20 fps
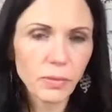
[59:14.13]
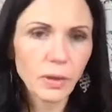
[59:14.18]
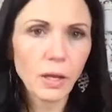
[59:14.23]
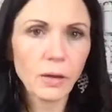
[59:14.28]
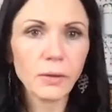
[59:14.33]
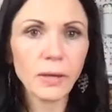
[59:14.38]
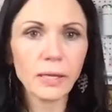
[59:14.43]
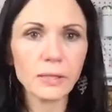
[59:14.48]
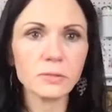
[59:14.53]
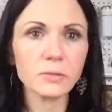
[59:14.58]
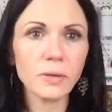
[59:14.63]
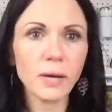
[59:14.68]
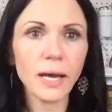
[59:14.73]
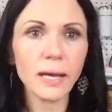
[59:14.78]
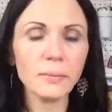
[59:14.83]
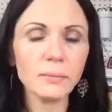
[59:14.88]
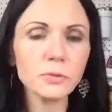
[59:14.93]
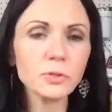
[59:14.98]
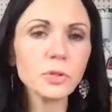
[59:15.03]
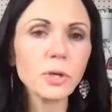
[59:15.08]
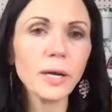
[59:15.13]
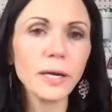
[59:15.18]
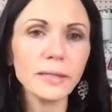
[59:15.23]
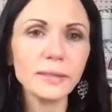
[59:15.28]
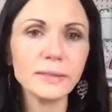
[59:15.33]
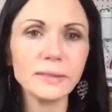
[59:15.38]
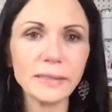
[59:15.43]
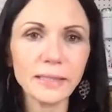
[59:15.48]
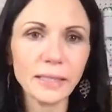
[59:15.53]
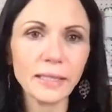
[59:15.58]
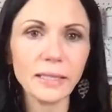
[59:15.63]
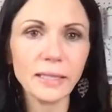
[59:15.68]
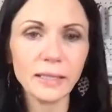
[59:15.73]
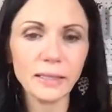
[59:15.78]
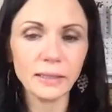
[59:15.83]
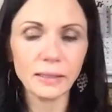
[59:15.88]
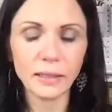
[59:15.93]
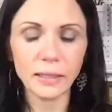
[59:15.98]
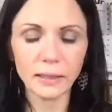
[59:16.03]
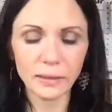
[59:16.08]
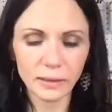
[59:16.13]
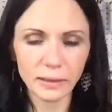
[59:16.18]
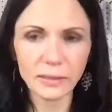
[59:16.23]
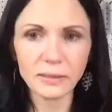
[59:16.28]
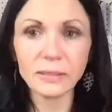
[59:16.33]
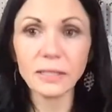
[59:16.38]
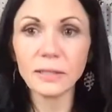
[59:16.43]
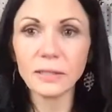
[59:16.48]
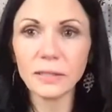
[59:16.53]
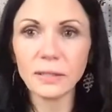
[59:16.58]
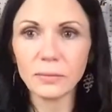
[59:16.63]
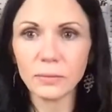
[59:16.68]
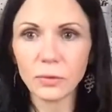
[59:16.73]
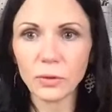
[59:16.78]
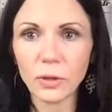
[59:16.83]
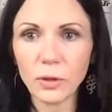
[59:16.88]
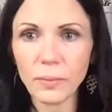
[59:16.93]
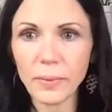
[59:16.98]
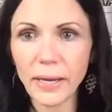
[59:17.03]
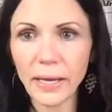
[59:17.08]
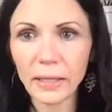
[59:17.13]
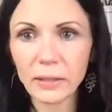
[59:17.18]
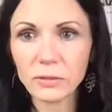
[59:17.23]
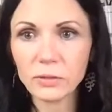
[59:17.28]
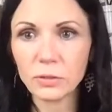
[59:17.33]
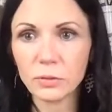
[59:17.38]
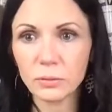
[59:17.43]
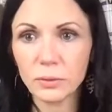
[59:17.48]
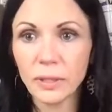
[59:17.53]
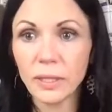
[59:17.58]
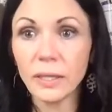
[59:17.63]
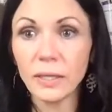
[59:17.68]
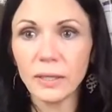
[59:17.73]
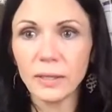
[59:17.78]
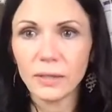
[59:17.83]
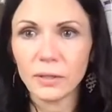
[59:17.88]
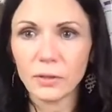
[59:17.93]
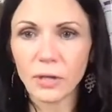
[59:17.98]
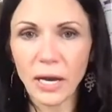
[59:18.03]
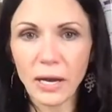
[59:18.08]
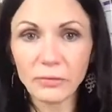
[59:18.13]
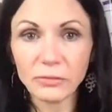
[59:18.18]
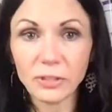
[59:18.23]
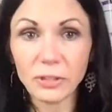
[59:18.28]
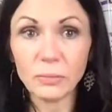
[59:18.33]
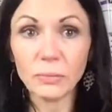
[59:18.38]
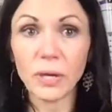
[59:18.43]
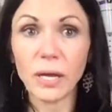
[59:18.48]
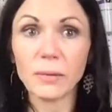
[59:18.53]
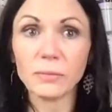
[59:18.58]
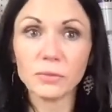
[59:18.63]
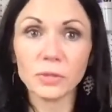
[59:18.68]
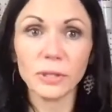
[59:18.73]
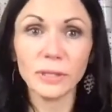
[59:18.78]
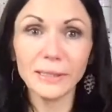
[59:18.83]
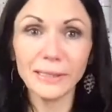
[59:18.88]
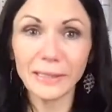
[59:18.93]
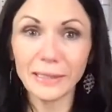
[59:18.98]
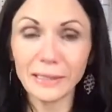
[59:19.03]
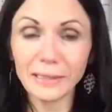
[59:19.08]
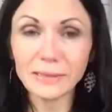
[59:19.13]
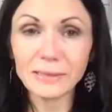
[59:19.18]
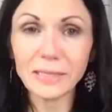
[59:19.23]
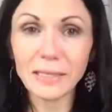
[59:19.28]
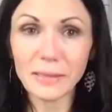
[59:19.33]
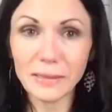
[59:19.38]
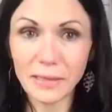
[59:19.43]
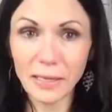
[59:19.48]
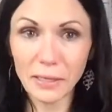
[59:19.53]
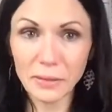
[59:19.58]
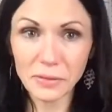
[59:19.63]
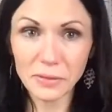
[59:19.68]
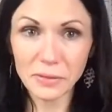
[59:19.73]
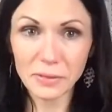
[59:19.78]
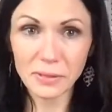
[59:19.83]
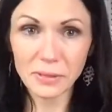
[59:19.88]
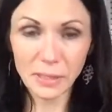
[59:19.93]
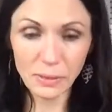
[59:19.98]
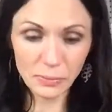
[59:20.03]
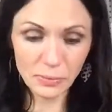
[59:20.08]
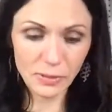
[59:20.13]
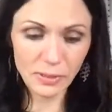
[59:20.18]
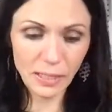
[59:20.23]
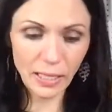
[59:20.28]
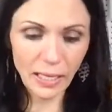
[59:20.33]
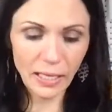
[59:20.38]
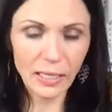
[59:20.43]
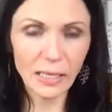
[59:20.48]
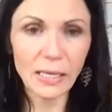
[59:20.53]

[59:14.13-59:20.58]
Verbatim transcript: Okay, so I'm trying to get in at least, and then we'll go back to crafting, but I'm trying to get in 10,000 steps a day.